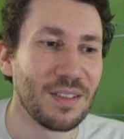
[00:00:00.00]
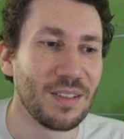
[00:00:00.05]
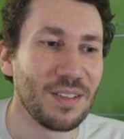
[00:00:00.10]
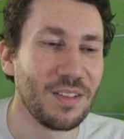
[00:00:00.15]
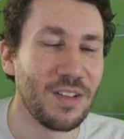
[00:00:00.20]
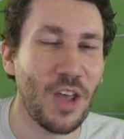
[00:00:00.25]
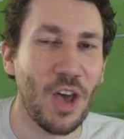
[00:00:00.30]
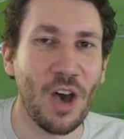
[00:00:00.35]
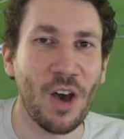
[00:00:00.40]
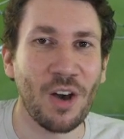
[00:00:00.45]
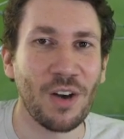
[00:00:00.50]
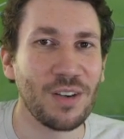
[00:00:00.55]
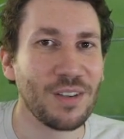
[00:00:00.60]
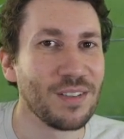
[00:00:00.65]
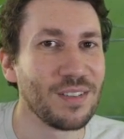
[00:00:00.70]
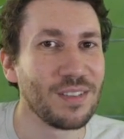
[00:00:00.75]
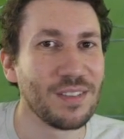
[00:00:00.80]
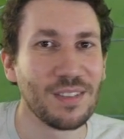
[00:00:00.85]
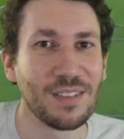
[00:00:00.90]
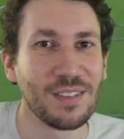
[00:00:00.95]

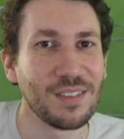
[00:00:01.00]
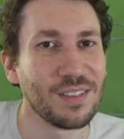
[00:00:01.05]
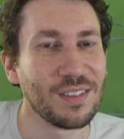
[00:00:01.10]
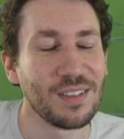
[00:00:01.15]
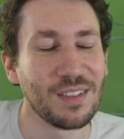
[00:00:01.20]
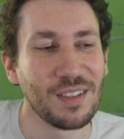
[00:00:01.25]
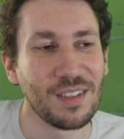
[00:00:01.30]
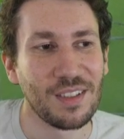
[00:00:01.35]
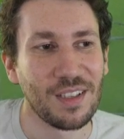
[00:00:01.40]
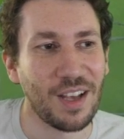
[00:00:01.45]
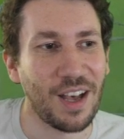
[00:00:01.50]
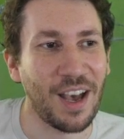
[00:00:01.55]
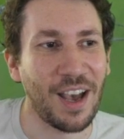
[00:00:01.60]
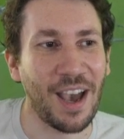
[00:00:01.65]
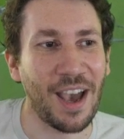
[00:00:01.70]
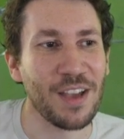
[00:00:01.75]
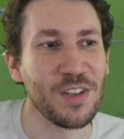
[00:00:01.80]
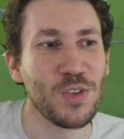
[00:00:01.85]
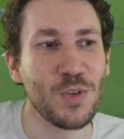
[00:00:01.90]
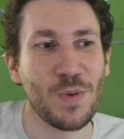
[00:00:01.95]
No.
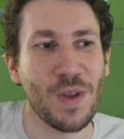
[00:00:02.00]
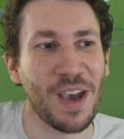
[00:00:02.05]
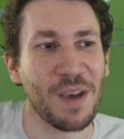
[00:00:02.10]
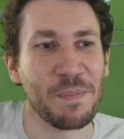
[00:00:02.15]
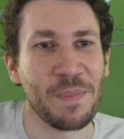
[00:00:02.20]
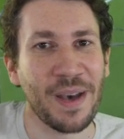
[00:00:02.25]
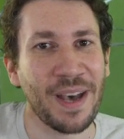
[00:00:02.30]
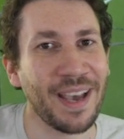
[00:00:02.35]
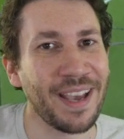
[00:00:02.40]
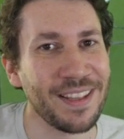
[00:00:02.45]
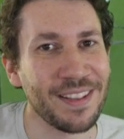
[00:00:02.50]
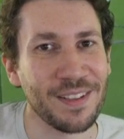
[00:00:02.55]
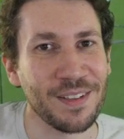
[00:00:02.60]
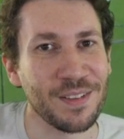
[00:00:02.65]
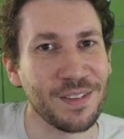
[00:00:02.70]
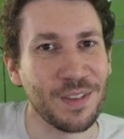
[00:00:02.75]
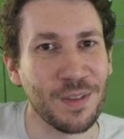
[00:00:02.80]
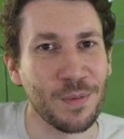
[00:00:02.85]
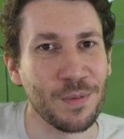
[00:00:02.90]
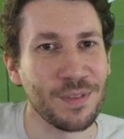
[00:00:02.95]
I do not buy
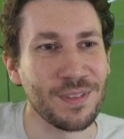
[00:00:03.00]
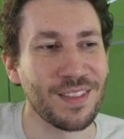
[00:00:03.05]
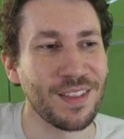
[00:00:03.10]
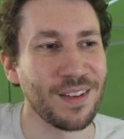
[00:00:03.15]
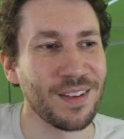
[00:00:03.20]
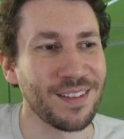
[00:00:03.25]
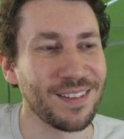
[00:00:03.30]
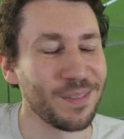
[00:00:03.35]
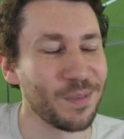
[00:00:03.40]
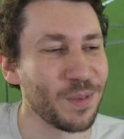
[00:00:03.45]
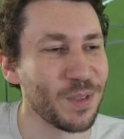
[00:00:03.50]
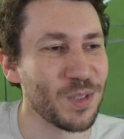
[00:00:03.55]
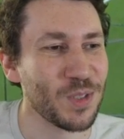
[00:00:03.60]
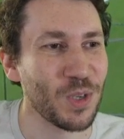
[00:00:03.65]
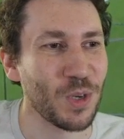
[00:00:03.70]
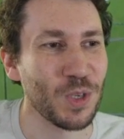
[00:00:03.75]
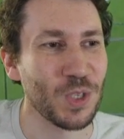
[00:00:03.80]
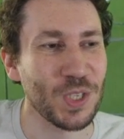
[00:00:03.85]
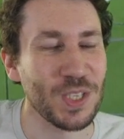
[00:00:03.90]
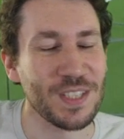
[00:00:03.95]
the
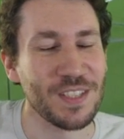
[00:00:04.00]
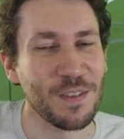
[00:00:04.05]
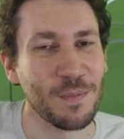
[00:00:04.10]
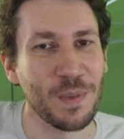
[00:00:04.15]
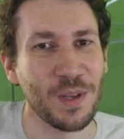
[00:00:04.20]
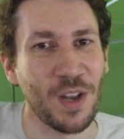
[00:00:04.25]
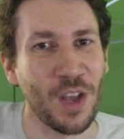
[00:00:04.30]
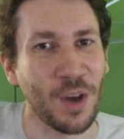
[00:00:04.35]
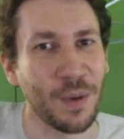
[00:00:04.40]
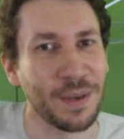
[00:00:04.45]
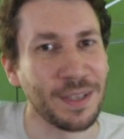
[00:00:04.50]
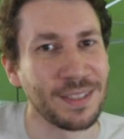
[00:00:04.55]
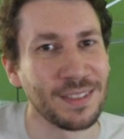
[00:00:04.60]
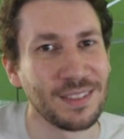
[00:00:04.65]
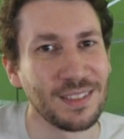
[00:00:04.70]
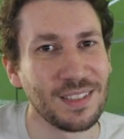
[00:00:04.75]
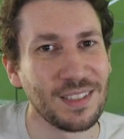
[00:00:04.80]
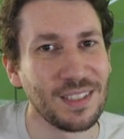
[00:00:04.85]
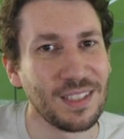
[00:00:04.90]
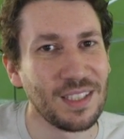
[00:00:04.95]
resurgence of Manoah.
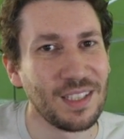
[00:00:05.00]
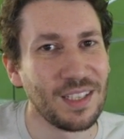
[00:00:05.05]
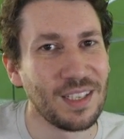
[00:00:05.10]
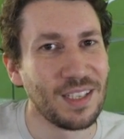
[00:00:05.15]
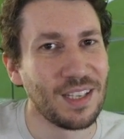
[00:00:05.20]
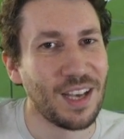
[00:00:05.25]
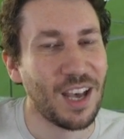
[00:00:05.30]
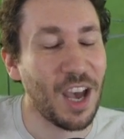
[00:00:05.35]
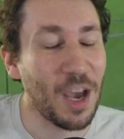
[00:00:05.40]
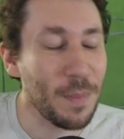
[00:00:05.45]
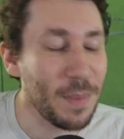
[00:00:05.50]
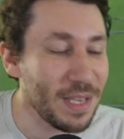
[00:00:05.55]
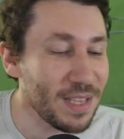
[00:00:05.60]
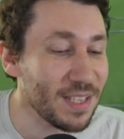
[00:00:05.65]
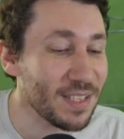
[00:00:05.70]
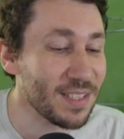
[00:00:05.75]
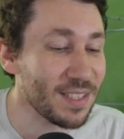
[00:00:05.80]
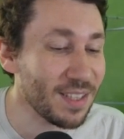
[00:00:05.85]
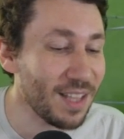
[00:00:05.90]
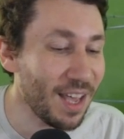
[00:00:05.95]
I mean,
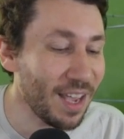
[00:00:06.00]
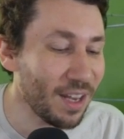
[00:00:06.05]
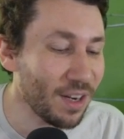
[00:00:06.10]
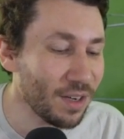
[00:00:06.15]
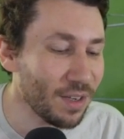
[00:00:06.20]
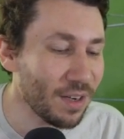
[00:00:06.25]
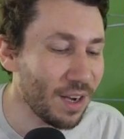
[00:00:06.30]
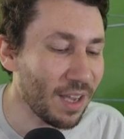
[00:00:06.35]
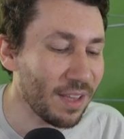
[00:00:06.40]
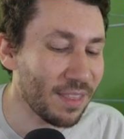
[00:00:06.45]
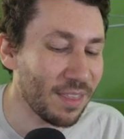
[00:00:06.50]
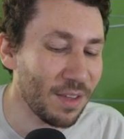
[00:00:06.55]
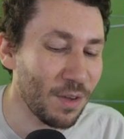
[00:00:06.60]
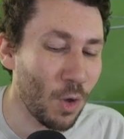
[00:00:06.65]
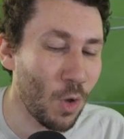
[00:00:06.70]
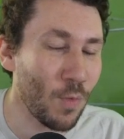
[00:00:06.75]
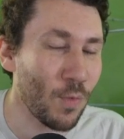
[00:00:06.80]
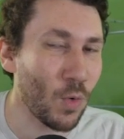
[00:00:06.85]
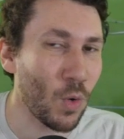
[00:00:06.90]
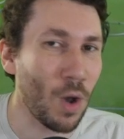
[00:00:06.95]
the slider, I think,
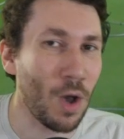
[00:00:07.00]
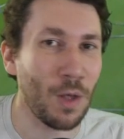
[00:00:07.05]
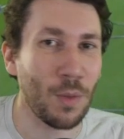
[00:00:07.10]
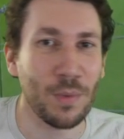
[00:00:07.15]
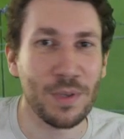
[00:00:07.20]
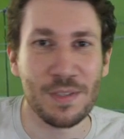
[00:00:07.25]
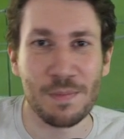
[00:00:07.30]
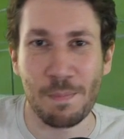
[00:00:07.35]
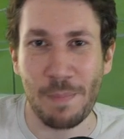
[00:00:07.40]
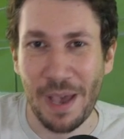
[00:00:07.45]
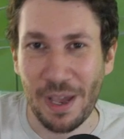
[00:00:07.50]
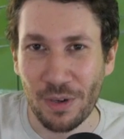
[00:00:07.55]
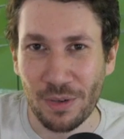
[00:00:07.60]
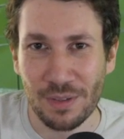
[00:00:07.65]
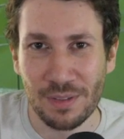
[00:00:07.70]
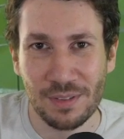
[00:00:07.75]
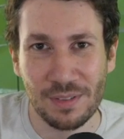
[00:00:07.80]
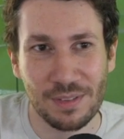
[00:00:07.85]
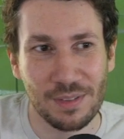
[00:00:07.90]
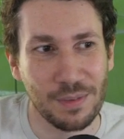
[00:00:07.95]
overall was
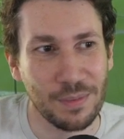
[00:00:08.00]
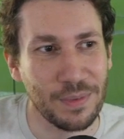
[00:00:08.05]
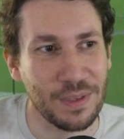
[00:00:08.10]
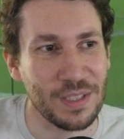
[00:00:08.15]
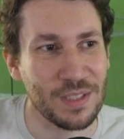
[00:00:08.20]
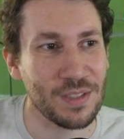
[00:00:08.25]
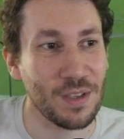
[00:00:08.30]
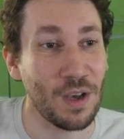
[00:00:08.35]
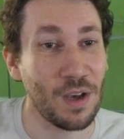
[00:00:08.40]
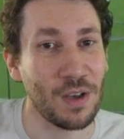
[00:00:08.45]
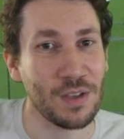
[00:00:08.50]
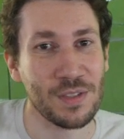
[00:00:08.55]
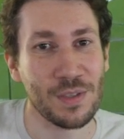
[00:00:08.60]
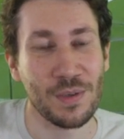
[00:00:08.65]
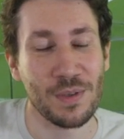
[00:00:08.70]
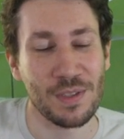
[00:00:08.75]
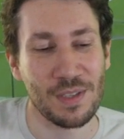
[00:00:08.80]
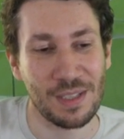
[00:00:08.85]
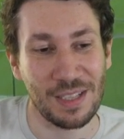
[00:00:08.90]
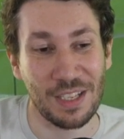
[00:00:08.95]
better. We saw
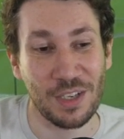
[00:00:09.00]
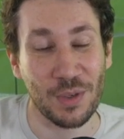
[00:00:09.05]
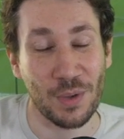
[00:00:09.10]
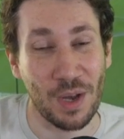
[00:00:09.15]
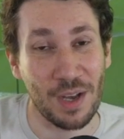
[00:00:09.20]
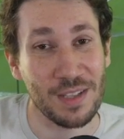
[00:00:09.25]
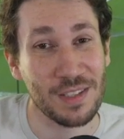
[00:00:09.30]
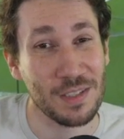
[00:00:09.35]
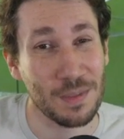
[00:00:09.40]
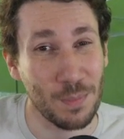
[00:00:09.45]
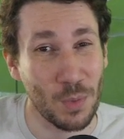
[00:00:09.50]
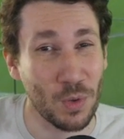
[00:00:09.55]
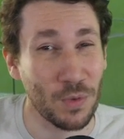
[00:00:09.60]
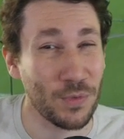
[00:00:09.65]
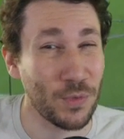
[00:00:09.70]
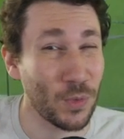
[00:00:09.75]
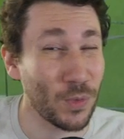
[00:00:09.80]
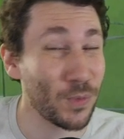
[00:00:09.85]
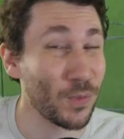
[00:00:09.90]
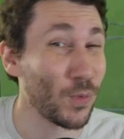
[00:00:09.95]
also later on some more
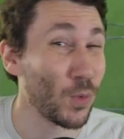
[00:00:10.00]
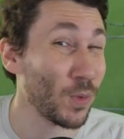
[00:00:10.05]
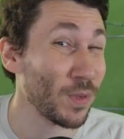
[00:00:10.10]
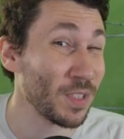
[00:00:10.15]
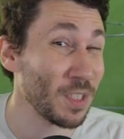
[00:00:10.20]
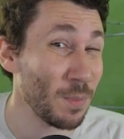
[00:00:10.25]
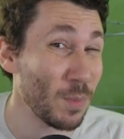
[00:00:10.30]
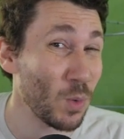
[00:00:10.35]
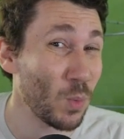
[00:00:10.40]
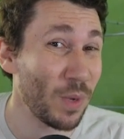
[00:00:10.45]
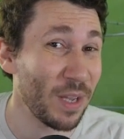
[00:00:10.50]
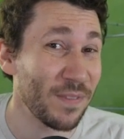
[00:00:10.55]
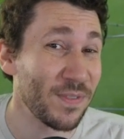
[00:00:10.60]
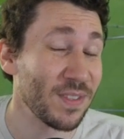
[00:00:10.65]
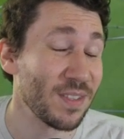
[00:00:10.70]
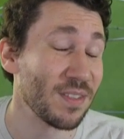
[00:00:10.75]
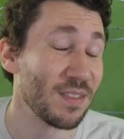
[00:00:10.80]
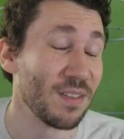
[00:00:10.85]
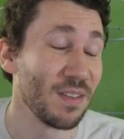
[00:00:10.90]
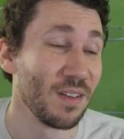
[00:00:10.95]
four-seamer
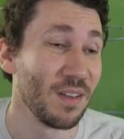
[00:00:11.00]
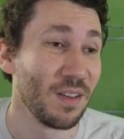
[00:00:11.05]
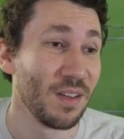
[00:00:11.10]
whiffs.